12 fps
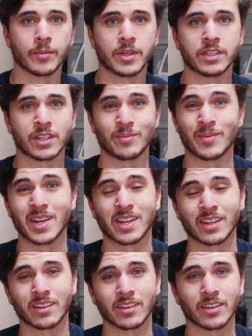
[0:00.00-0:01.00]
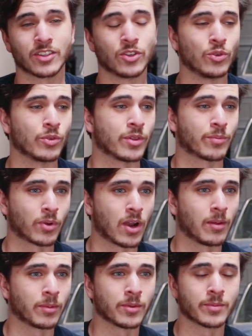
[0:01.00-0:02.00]
He's admitting to the
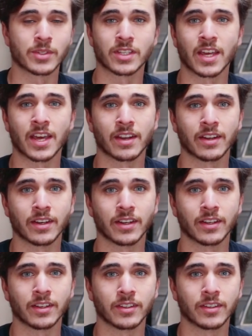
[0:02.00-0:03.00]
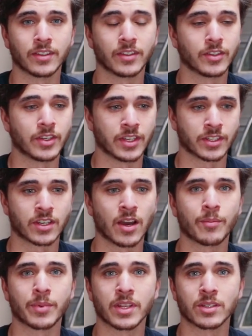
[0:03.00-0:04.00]
problems that his
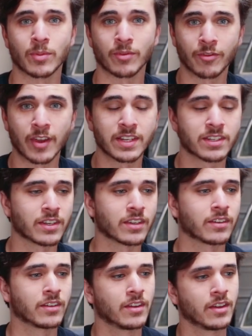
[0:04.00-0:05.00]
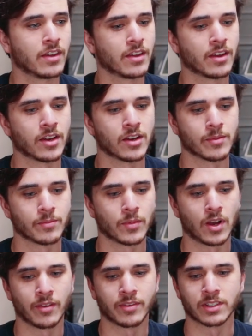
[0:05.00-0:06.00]
company has been facing.
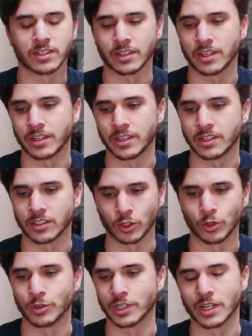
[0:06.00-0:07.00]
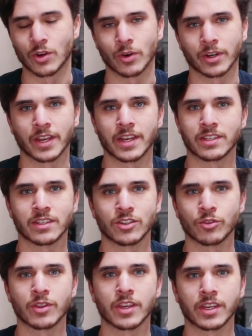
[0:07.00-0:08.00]
Obviously, he's losing court cases.
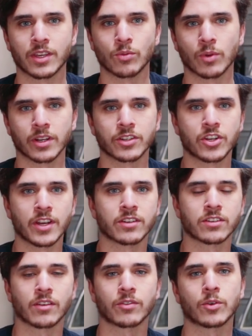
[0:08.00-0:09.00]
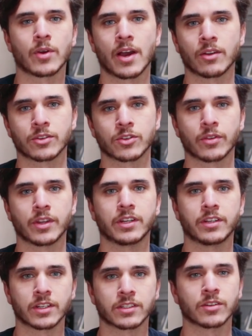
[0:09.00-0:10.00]
You'd think he'd want to change stuff around so that he
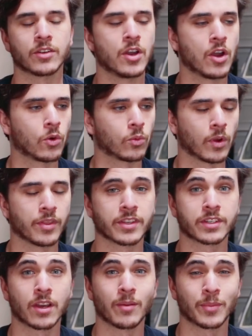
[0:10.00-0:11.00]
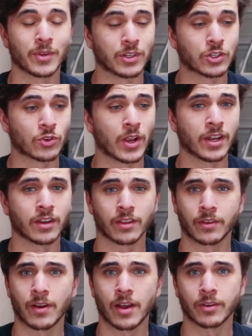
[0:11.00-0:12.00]
doesn't run this company straight into
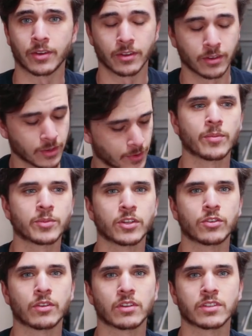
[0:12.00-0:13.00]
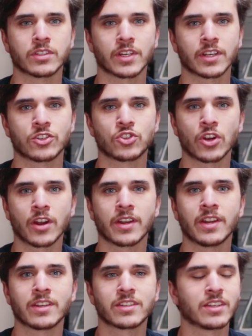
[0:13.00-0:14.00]
the ground. Jump to 2006, John
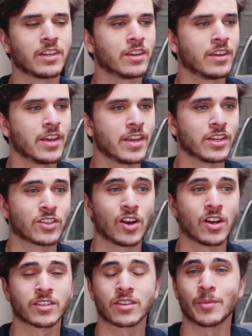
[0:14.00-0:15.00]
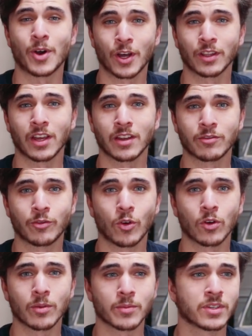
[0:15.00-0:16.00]
Hennessy is on some online
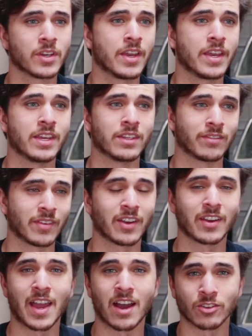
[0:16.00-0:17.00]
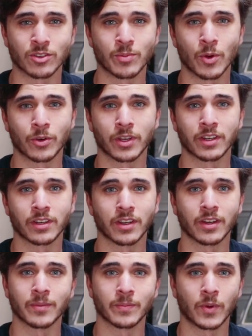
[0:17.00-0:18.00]
forums. He's very outspoken
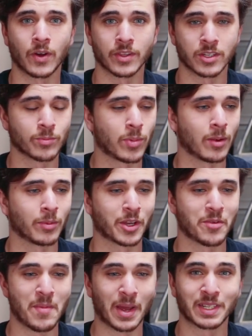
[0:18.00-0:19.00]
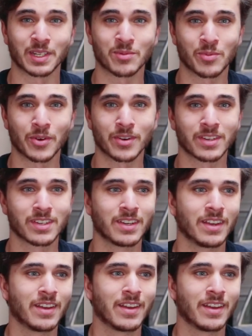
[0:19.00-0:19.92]
on these public message boards.